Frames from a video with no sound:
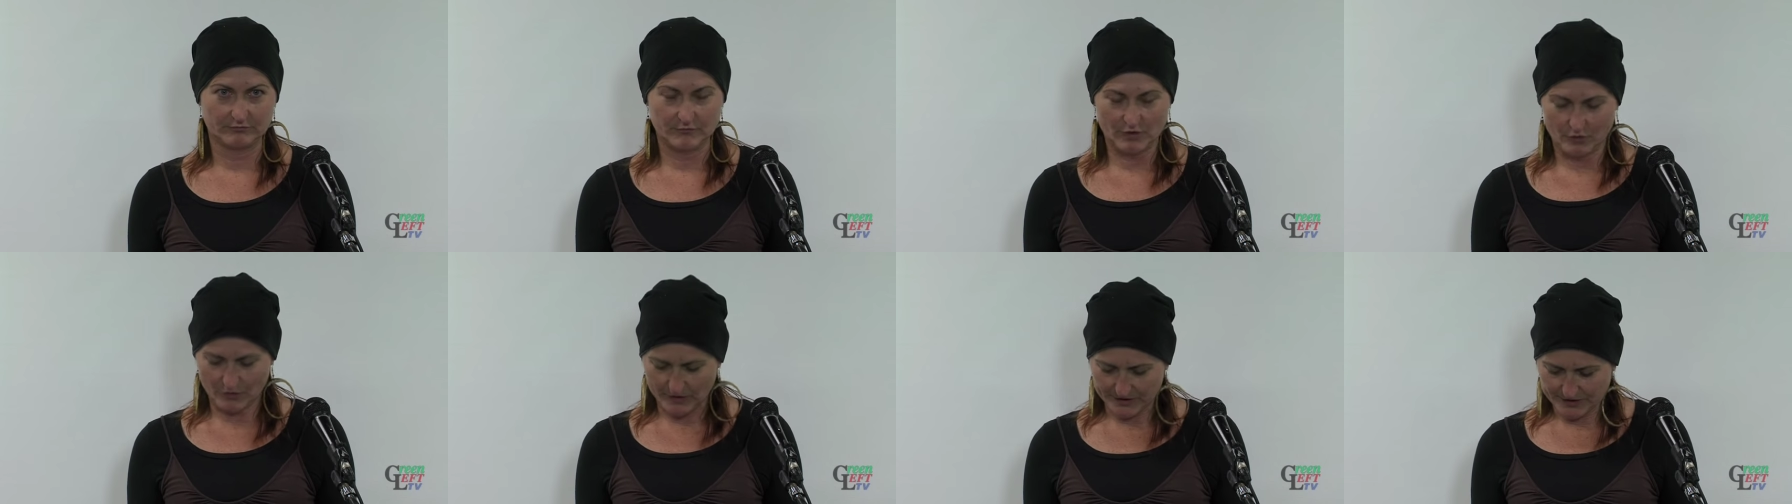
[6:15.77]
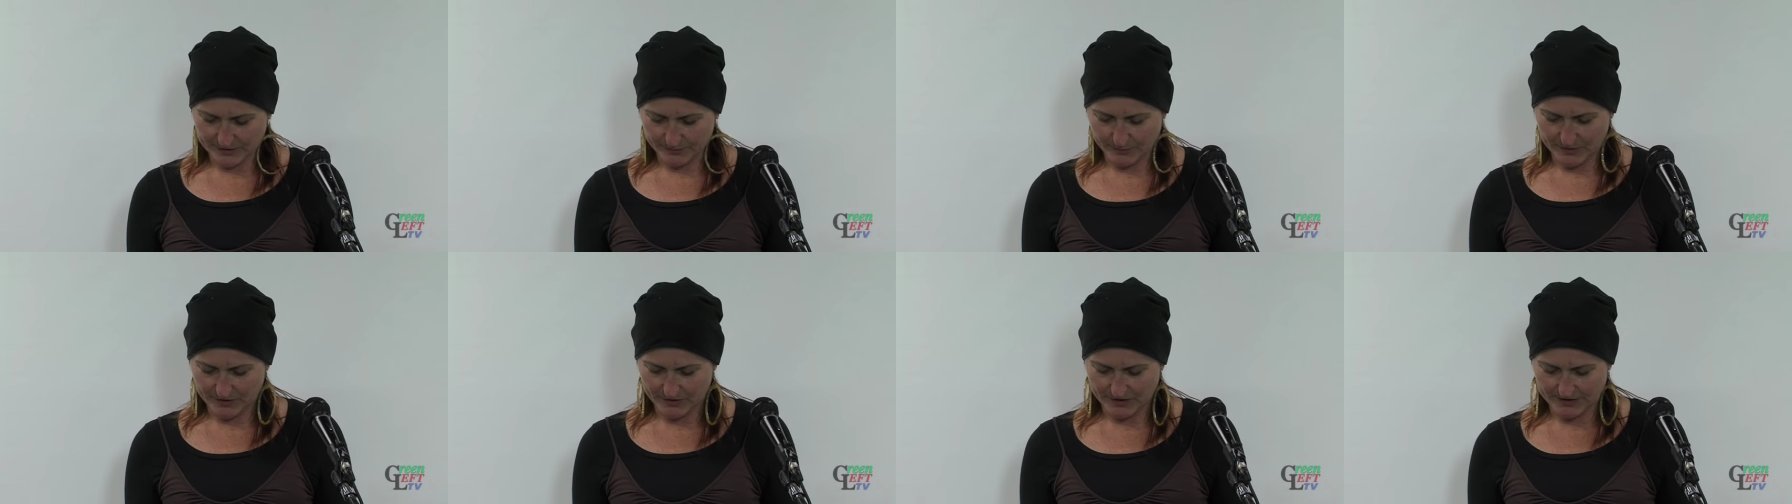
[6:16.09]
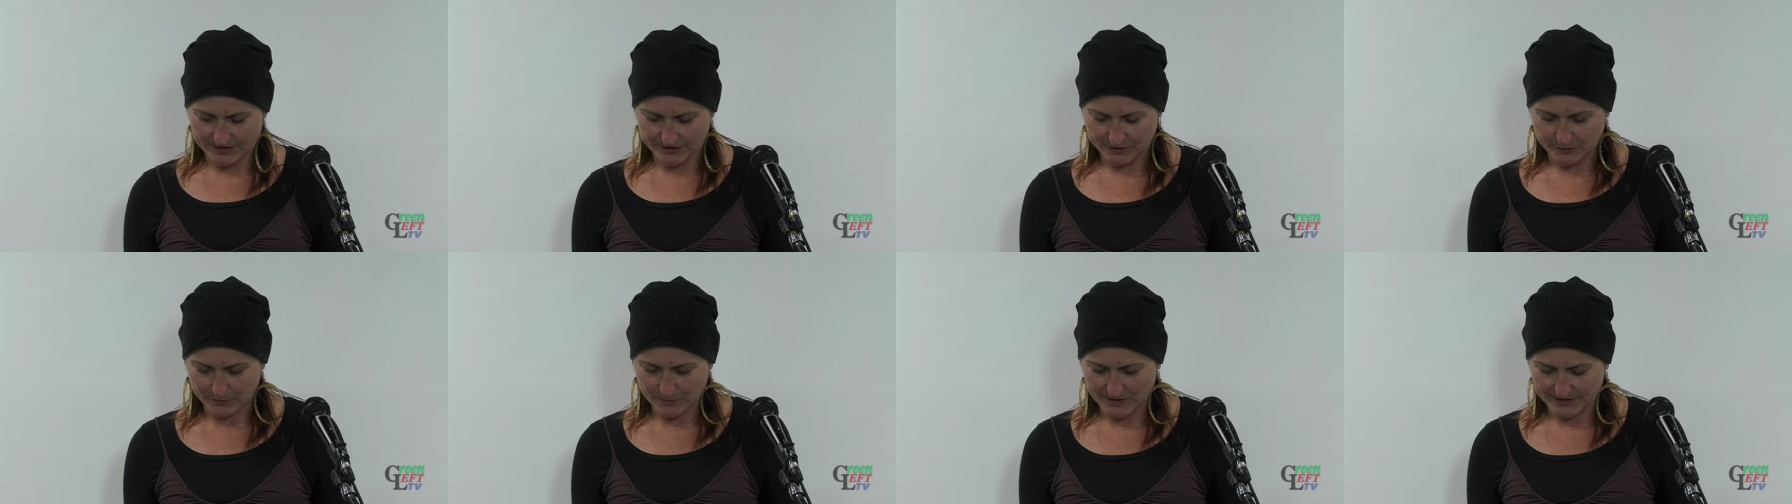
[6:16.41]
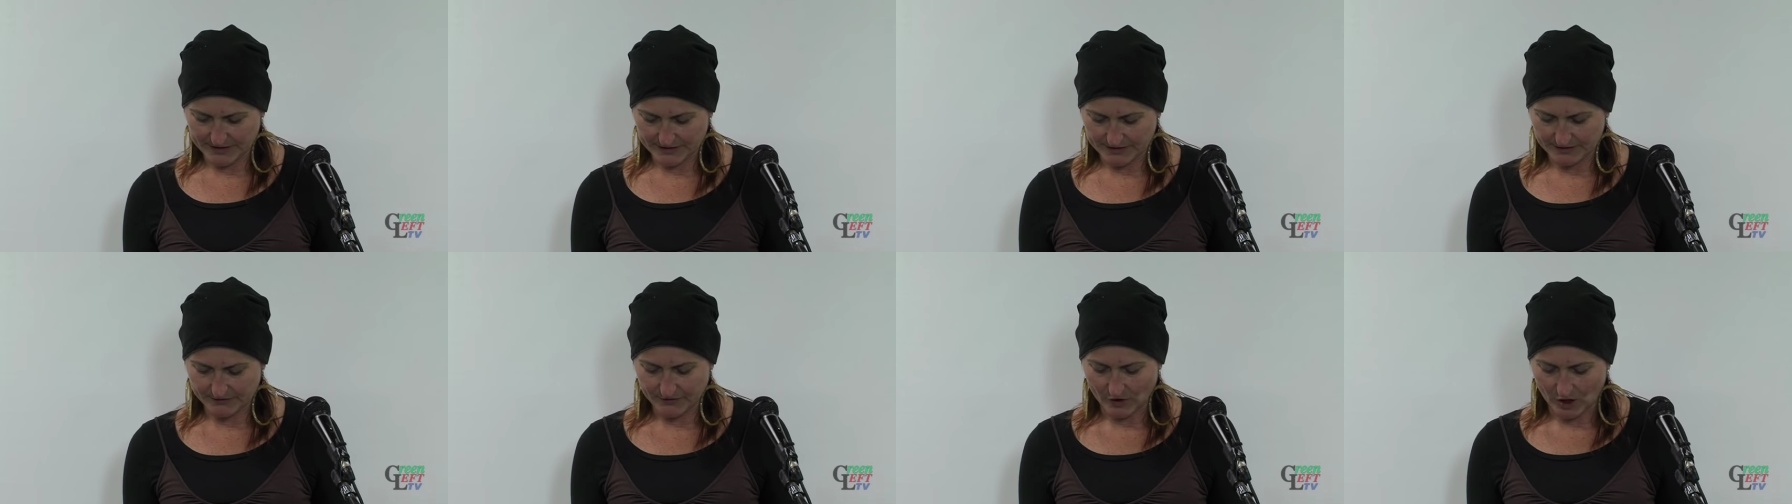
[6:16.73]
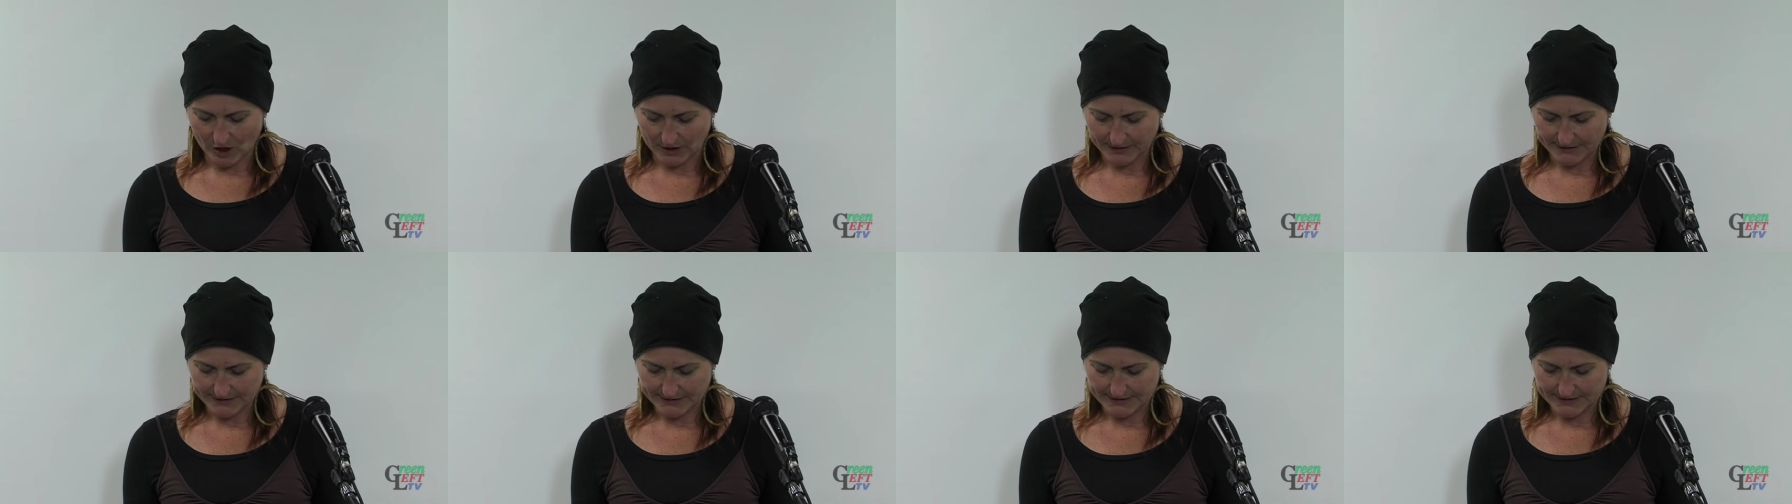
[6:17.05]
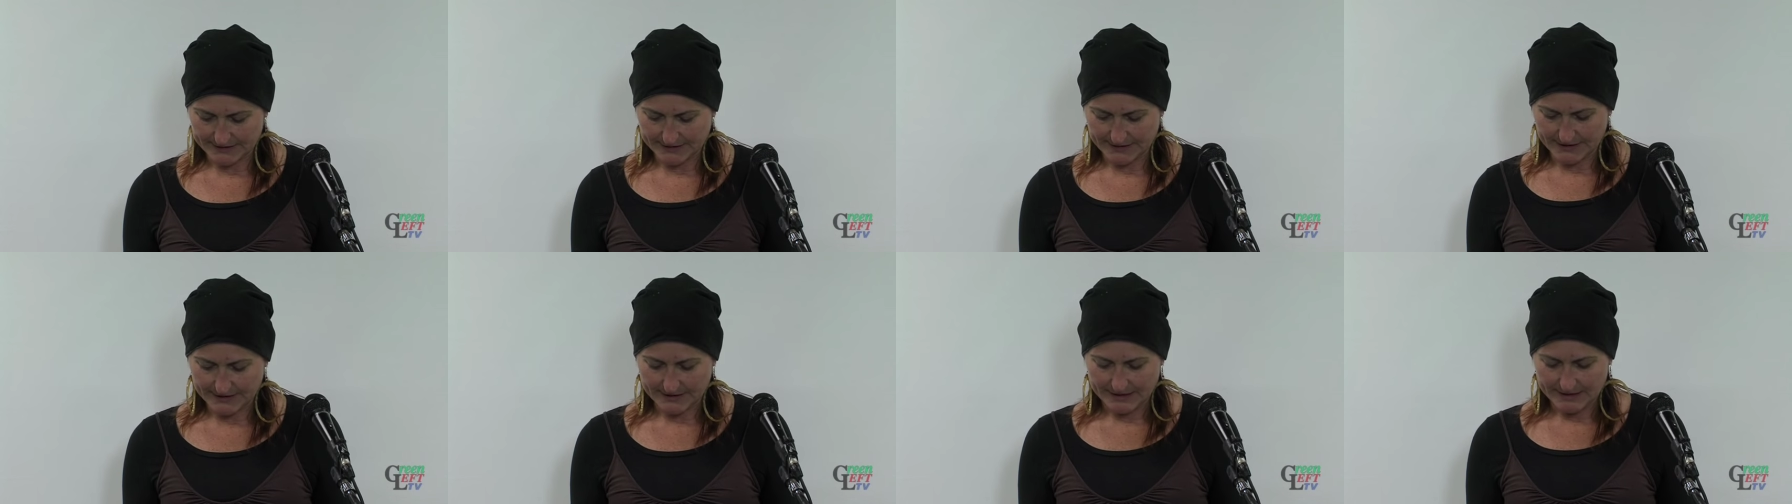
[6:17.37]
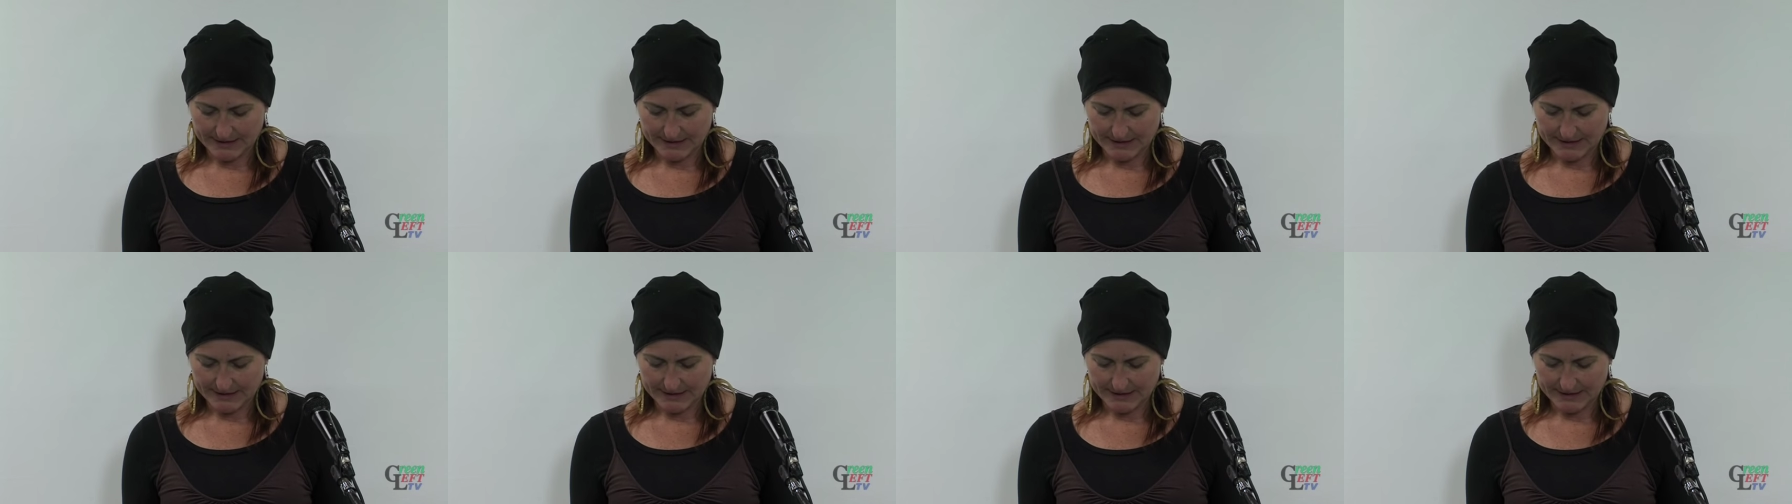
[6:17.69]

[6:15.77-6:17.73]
or experience domestic violence.